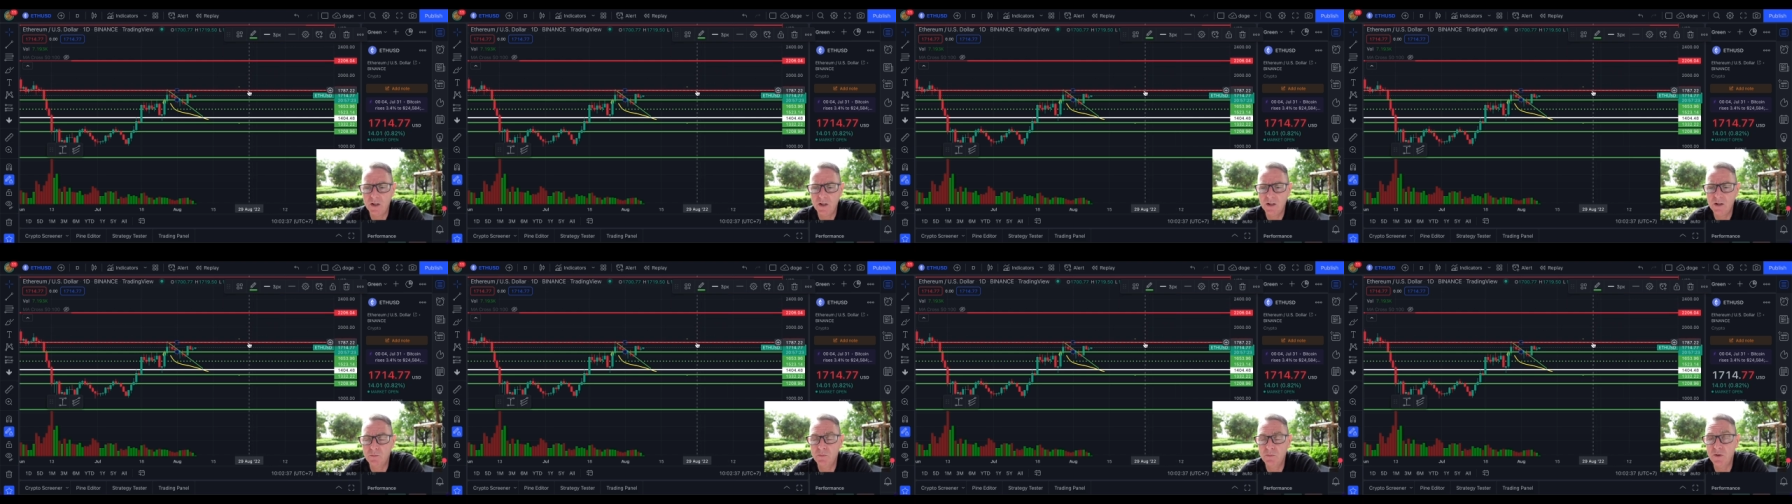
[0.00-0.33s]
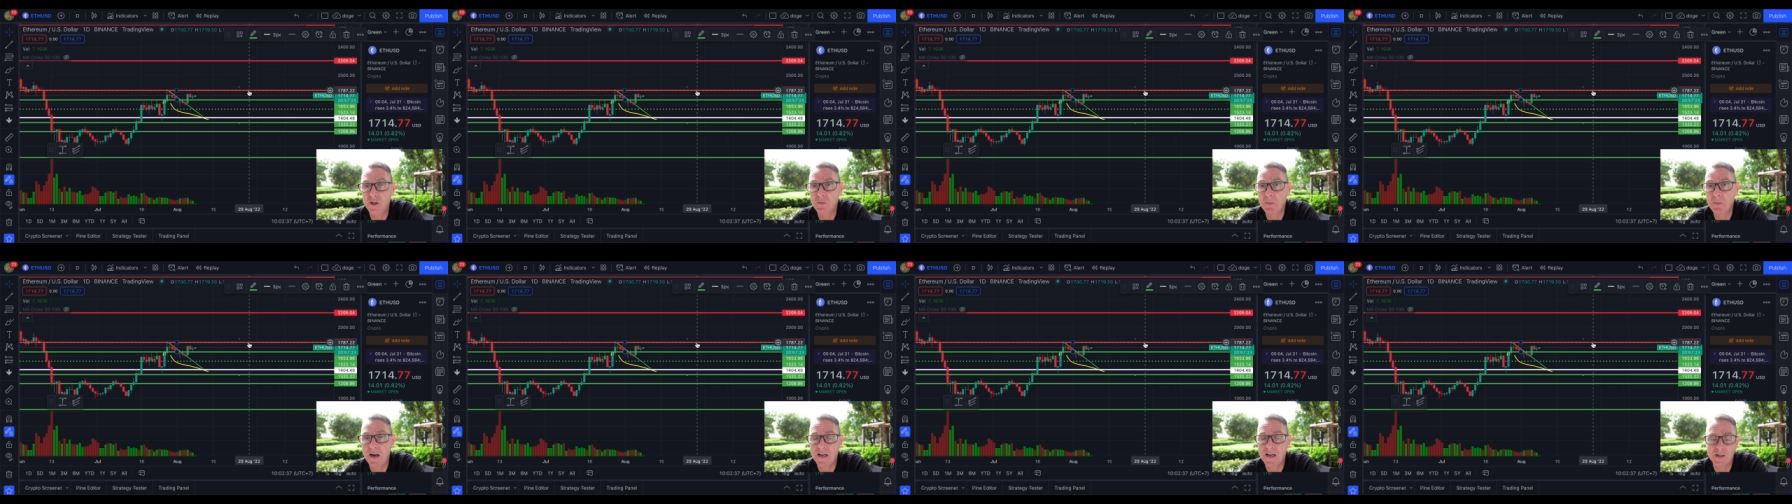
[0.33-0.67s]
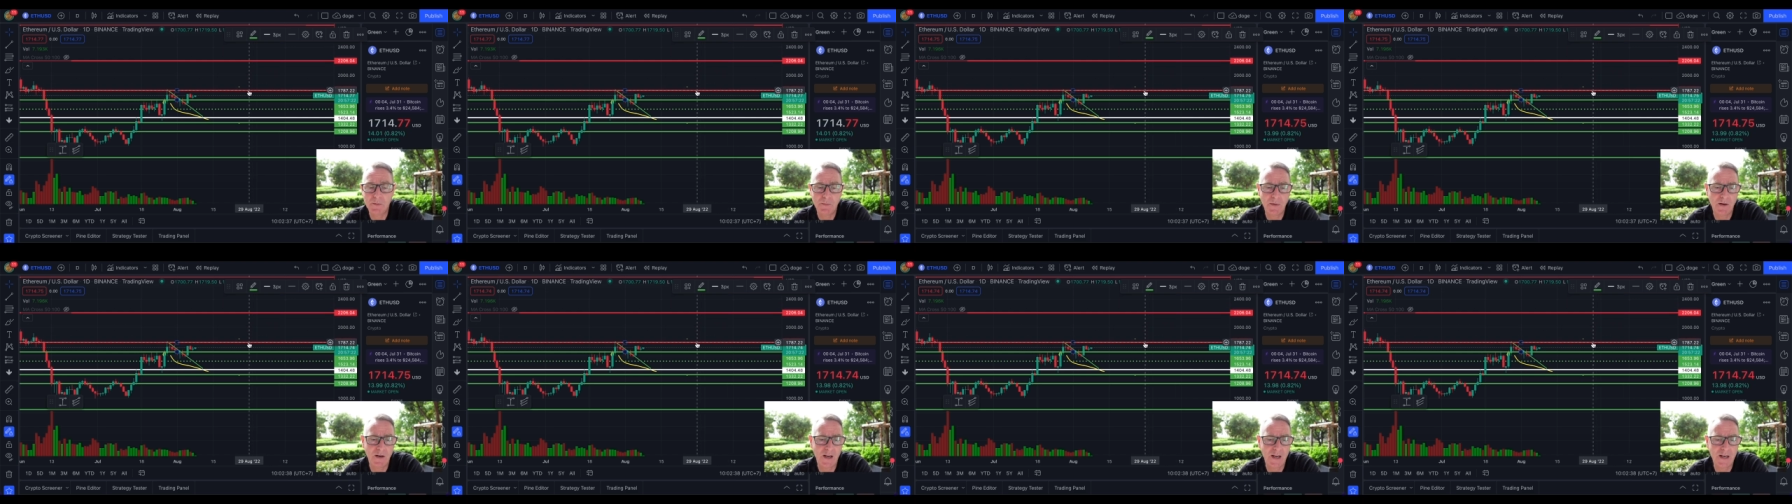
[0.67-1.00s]
need to breach
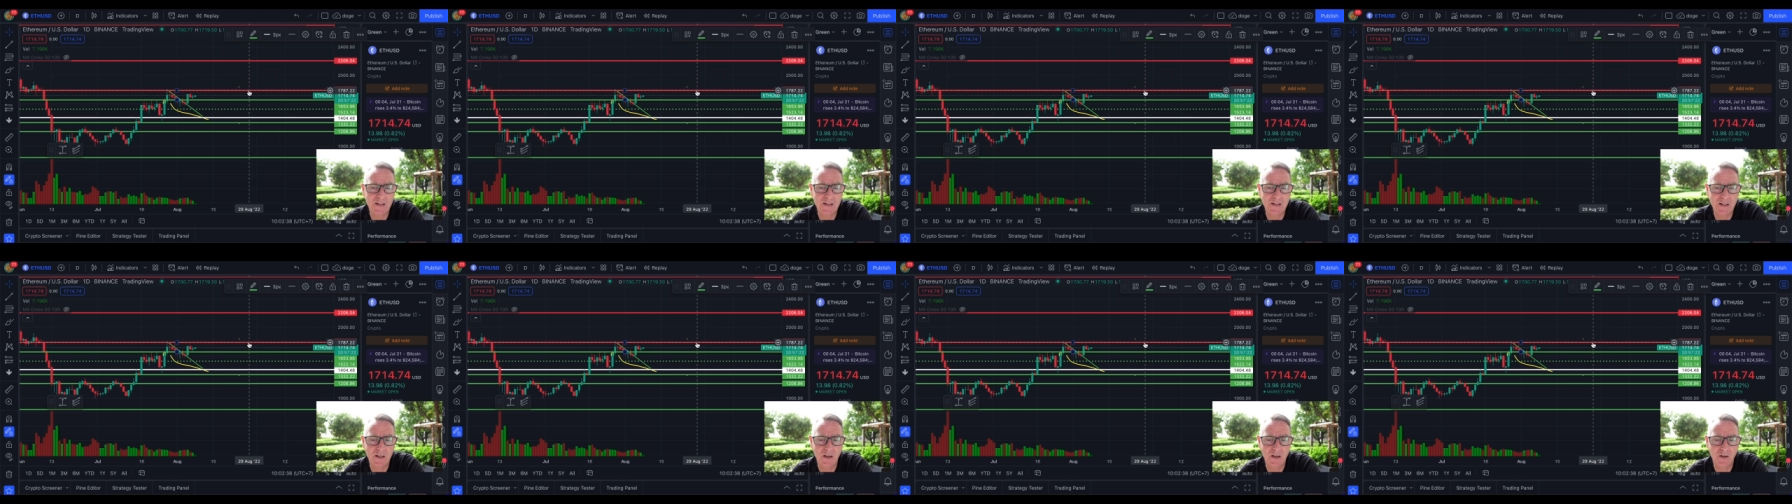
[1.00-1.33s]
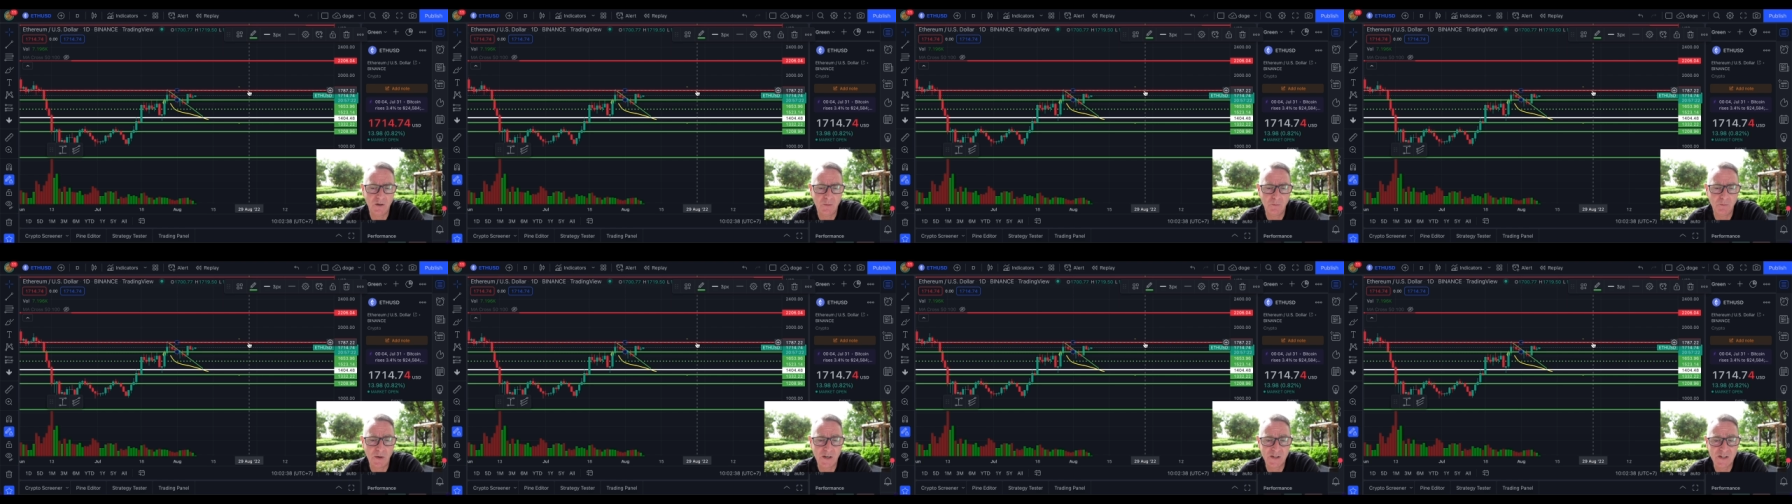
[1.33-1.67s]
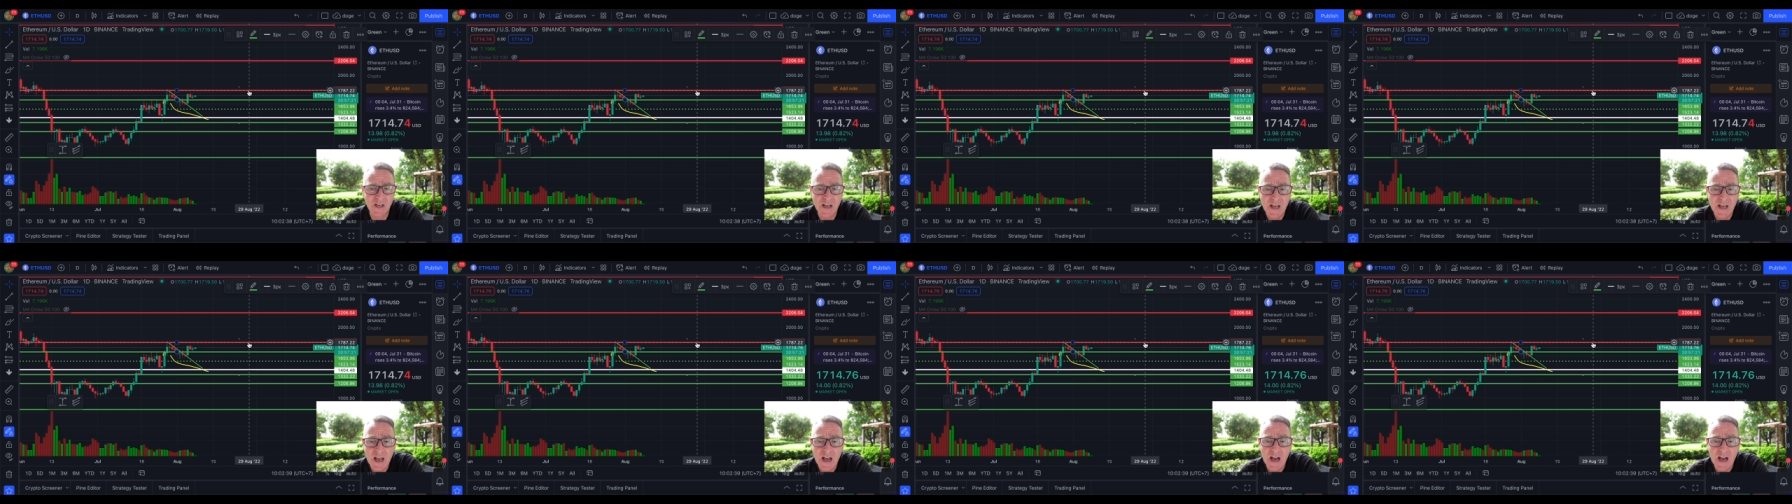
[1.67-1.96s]
past about $1,800.